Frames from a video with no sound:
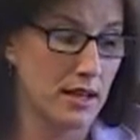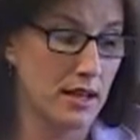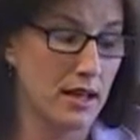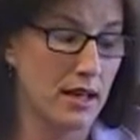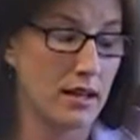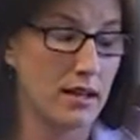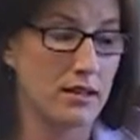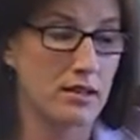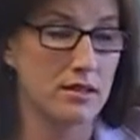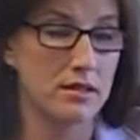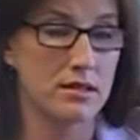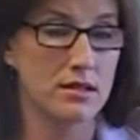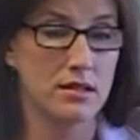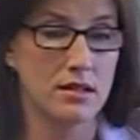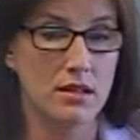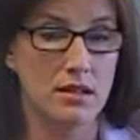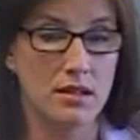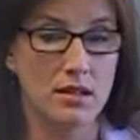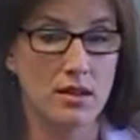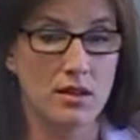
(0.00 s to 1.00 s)
and
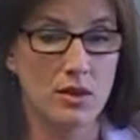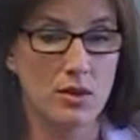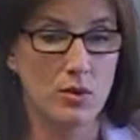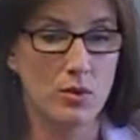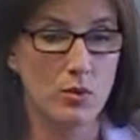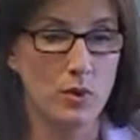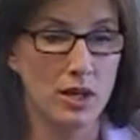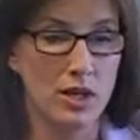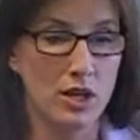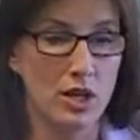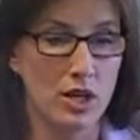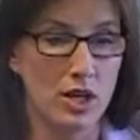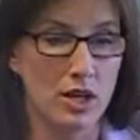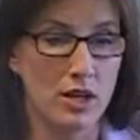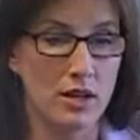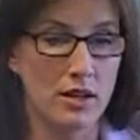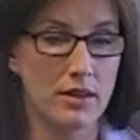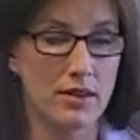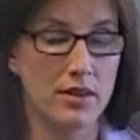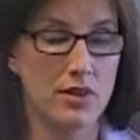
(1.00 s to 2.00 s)

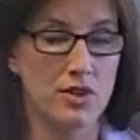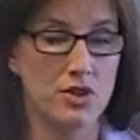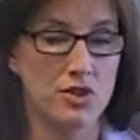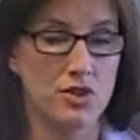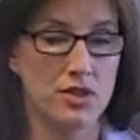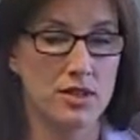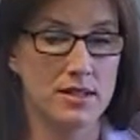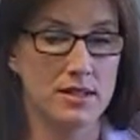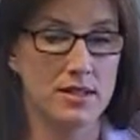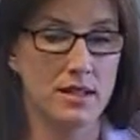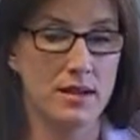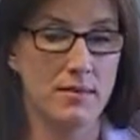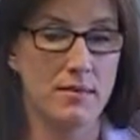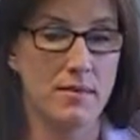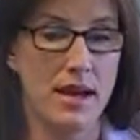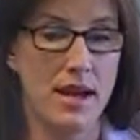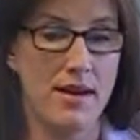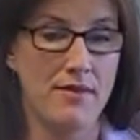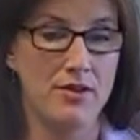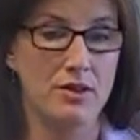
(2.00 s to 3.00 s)
rigor, there's just going to
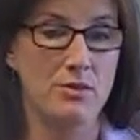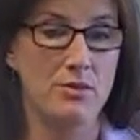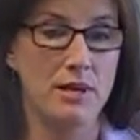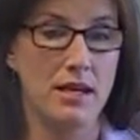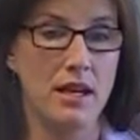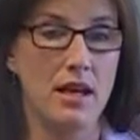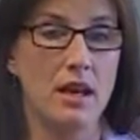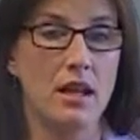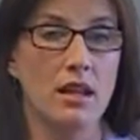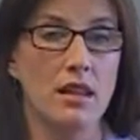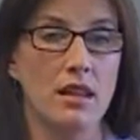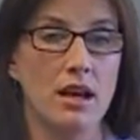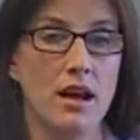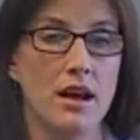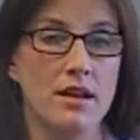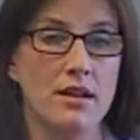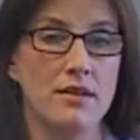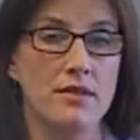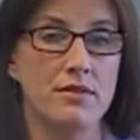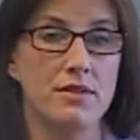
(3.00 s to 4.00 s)
have to be a
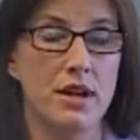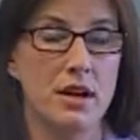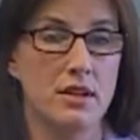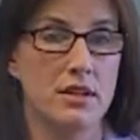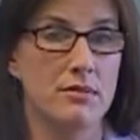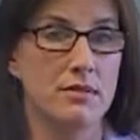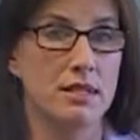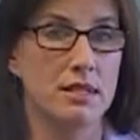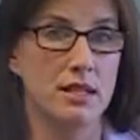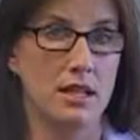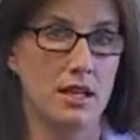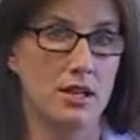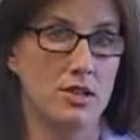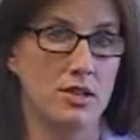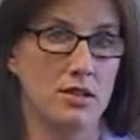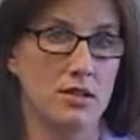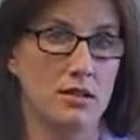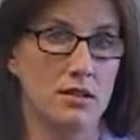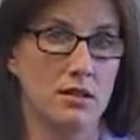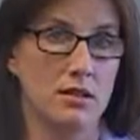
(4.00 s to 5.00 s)
lot of documentation,